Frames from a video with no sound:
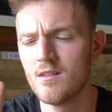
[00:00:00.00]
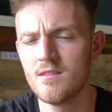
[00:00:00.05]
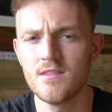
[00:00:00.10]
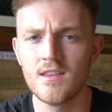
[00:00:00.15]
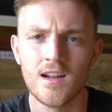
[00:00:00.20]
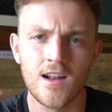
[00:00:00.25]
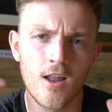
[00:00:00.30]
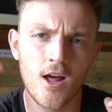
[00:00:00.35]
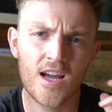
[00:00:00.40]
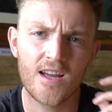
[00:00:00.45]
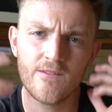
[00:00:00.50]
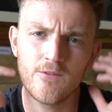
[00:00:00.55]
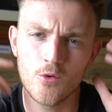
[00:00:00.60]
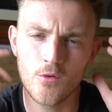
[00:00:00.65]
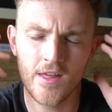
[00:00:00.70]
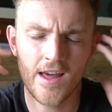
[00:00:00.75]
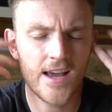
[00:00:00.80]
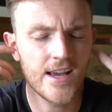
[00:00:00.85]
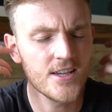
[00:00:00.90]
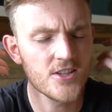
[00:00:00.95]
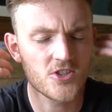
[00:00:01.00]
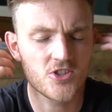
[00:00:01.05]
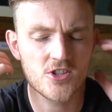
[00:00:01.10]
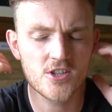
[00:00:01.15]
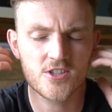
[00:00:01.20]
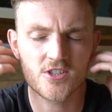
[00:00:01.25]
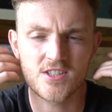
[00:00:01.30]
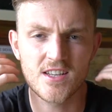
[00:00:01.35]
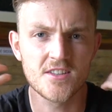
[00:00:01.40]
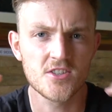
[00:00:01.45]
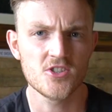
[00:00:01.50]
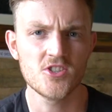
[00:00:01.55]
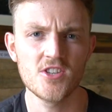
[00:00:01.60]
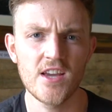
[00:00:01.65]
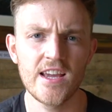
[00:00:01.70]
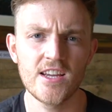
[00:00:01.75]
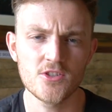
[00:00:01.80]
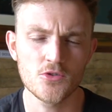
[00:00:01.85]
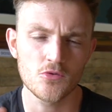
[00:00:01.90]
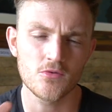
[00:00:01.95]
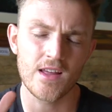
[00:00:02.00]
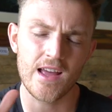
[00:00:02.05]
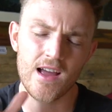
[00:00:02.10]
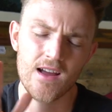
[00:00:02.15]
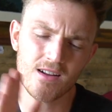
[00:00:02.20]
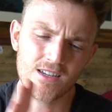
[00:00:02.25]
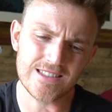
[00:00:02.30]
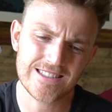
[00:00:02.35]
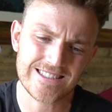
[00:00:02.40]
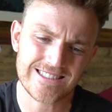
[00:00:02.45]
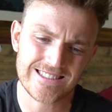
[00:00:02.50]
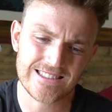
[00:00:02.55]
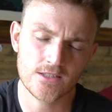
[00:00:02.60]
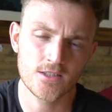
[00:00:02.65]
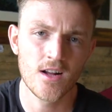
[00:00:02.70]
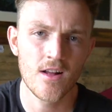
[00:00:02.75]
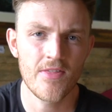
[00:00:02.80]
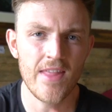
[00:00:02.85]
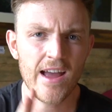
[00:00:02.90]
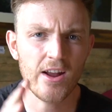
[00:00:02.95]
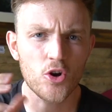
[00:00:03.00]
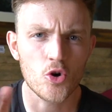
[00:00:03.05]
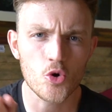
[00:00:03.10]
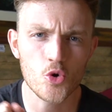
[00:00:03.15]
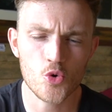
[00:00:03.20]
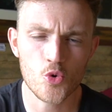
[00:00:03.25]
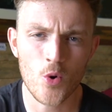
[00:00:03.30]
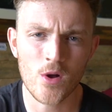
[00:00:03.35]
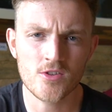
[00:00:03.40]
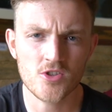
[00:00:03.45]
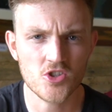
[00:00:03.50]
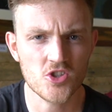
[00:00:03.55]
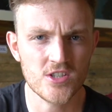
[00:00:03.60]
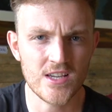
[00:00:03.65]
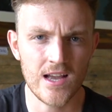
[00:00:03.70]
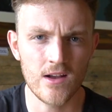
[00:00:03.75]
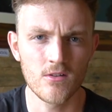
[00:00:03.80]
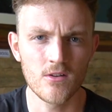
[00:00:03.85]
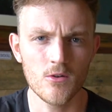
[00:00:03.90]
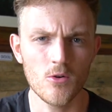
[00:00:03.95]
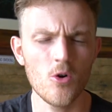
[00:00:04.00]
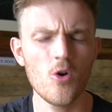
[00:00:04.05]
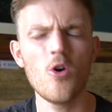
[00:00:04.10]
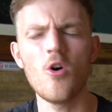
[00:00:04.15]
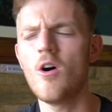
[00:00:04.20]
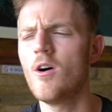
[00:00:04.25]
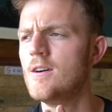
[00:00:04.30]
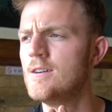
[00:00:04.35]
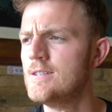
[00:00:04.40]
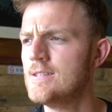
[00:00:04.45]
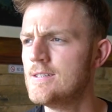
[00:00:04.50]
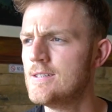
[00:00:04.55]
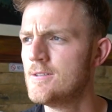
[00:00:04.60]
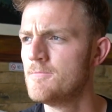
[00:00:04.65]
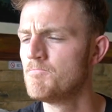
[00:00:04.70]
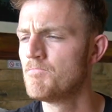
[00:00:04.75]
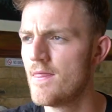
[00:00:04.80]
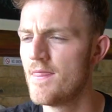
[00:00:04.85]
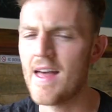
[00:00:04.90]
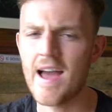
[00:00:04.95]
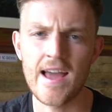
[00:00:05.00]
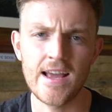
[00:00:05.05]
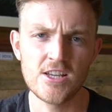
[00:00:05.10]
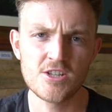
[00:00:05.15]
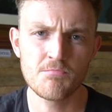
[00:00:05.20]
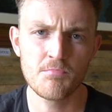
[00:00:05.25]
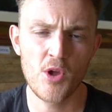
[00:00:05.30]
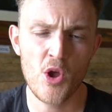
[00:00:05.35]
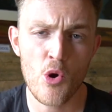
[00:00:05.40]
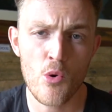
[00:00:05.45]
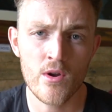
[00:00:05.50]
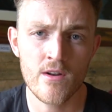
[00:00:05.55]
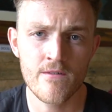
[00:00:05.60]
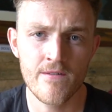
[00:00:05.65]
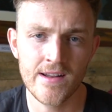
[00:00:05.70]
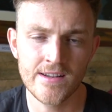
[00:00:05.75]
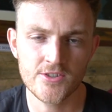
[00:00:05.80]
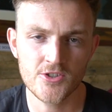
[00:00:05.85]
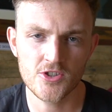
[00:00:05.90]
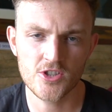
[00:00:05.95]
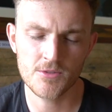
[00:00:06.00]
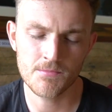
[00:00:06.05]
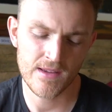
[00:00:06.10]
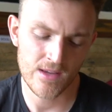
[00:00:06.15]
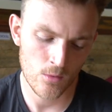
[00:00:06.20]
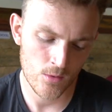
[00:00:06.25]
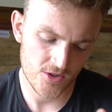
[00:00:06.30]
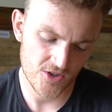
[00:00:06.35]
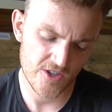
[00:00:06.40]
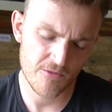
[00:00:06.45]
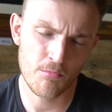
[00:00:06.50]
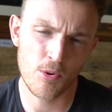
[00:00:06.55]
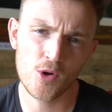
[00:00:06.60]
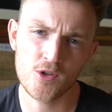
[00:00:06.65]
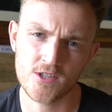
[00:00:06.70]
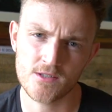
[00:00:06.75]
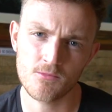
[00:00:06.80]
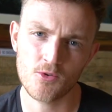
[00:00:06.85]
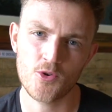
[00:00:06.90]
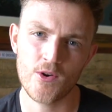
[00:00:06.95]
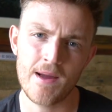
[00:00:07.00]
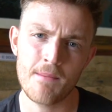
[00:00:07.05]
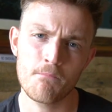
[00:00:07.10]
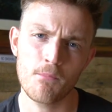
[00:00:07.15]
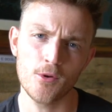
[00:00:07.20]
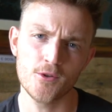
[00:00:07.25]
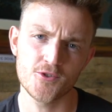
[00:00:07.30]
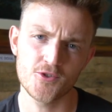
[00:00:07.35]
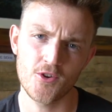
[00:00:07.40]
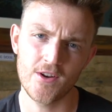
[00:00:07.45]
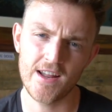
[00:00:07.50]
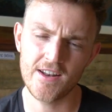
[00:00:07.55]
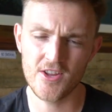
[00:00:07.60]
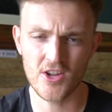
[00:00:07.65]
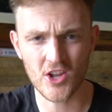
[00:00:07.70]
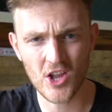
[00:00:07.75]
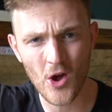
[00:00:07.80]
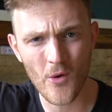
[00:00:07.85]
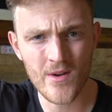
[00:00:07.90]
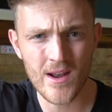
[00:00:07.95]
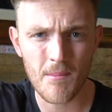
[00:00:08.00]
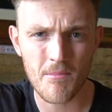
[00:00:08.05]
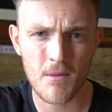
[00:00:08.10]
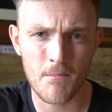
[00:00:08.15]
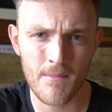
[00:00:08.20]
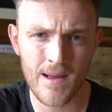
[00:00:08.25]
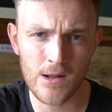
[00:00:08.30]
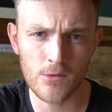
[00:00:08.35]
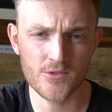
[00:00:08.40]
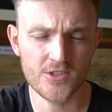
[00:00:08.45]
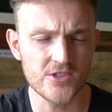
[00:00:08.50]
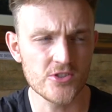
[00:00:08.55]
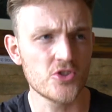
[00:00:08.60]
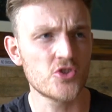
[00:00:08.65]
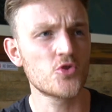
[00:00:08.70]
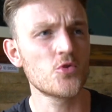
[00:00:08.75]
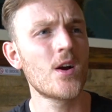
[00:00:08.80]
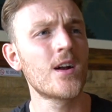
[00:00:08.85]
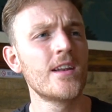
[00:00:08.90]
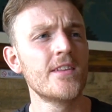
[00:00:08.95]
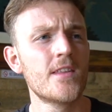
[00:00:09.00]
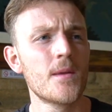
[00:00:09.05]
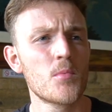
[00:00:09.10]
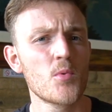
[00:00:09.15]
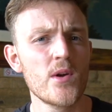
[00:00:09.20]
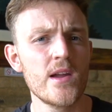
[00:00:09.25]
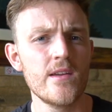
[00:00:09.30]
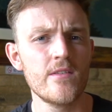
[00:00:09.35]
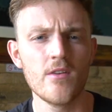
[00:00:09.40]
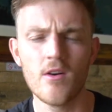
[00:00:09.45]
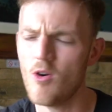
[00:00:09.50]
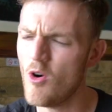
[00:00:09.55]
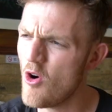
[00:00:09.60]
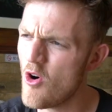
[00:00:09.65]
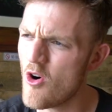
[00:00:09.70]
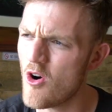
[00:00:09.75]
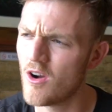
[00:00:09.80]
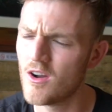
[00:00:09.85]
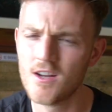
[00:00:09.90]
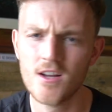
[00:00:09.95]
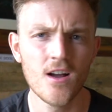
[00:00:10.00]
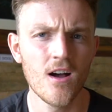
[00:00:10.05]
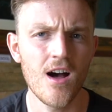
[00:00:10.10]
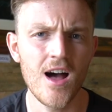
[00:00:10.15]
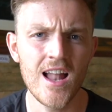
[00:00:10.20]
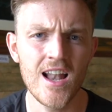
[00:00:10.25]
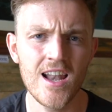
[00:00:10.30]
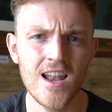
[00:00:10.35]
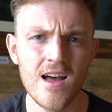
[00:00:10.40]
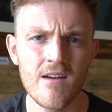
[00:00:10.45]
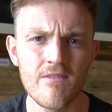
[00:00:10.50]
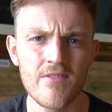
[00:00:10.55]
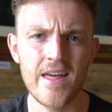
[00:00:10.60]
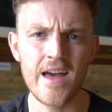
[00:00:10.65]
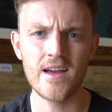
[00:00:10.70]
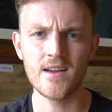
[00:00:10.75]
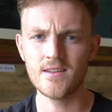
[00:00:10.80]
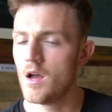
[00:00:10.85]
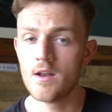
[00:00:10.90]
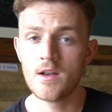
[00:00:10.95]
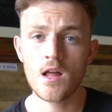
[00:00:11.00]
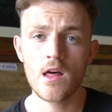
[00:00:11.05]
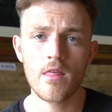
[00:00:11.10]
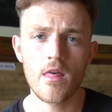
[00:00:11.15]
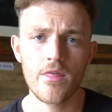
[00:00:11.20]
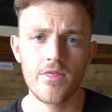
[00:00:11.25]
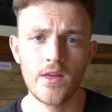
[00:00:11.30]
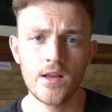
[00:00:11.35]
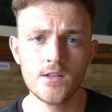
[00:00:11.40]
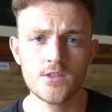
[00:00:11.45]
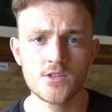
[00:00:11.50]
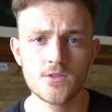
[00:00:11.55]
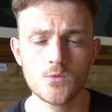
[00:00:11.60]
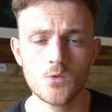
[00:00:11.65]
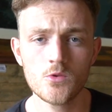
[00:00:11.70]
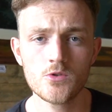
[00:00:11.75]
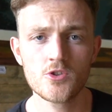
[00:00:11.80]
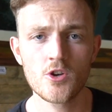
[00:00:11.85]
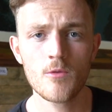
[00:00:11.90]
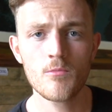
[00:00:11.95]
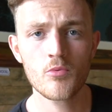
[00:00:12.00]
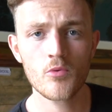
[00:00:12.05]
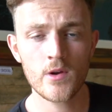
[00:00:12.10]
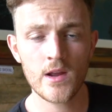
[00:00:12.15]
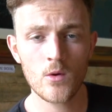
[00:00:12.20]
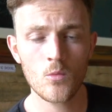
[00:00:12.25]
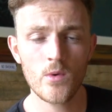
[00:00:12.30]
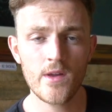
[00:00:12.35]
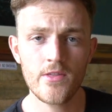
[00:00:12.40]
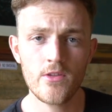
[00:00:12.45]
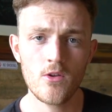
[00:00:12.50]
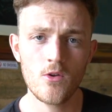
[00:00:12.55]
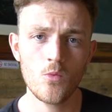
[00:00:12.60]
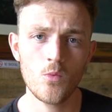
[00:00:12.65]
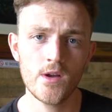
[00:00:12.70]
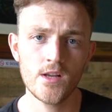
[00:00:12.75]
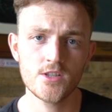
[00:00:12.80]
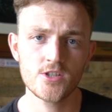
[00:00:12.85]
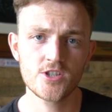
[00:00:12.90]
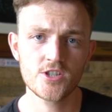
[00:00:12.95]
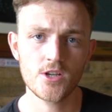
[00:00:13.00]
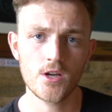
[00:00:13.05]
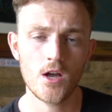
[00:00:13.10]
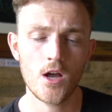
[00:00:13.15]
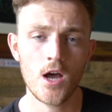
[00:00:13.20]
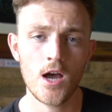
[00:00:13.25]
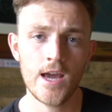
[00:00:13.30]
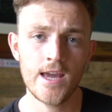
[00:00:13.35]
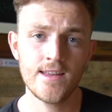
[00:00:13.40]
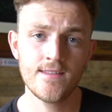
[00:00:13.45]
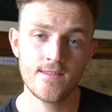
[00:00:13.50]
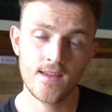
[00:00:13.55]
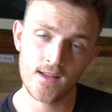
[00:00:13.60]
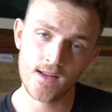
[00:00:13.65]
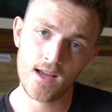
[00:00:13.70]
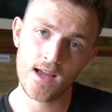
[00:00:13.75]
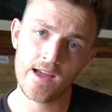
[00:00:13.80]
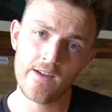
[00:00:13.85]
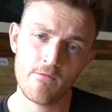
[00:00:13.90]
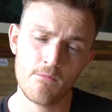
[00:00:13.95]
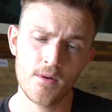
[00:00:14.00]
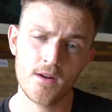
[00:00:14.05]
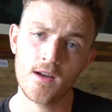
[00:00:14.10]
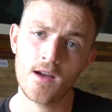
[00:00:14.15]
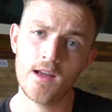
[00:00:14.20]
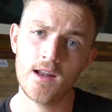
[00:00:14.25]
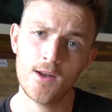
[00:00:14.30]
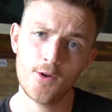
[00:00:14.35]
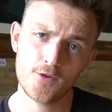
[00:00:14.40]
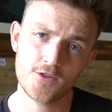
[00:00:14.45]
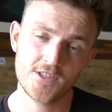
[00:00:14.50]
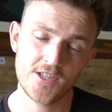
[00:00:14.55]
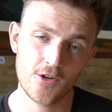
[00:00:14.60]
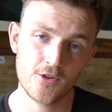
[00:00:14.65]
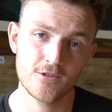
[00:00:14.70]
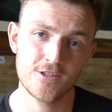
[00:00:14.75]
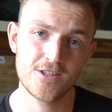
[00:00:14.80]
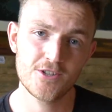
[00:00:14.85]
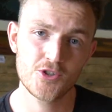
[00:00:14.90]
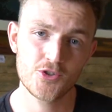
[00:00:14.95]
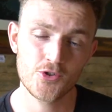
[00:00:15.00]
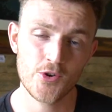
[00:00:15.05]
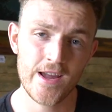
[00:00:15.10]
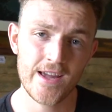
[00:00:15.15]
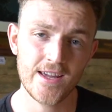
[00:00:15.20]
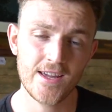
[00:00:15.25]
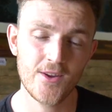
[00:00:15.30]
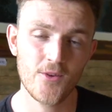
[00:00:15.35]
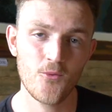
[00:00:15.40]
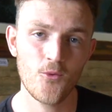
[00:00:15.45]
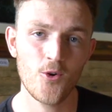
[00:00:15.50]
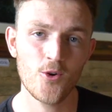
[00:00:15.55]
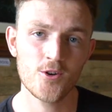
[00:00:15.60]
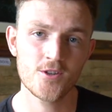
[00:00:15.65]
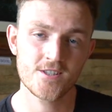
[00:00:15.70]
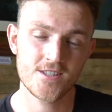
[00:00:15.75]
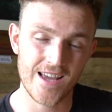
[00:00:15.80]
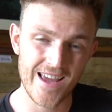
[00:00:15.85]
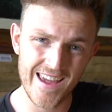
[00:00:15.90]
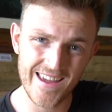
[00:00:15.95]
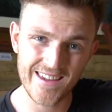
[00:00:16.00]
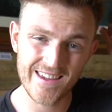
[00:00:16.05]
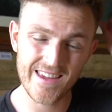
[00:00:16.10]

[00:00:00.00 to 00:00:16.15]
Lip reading: delightful. That is just sensational. That crunch sound, oh, that is pure adventure to me. Once you put some crampons on and you're going up the mountain struggling to breathe, oh, I love that. Another thing to also bring with you, which I did have but I lost it on the trek, was a